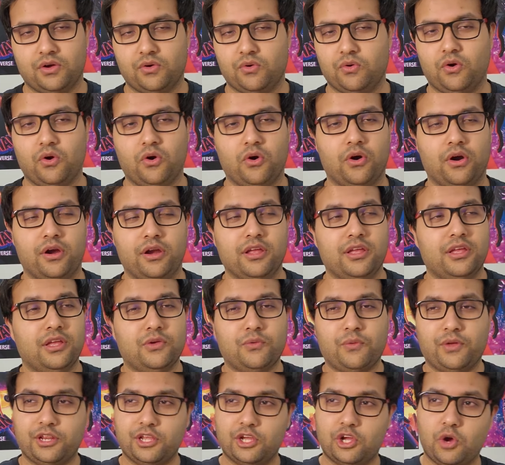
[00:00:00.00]
Or
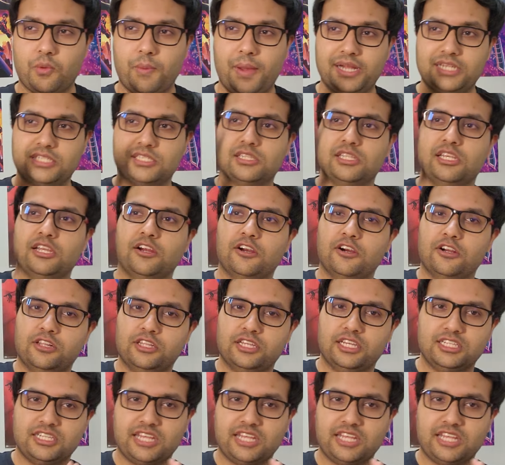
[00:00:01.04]
when you go back to the early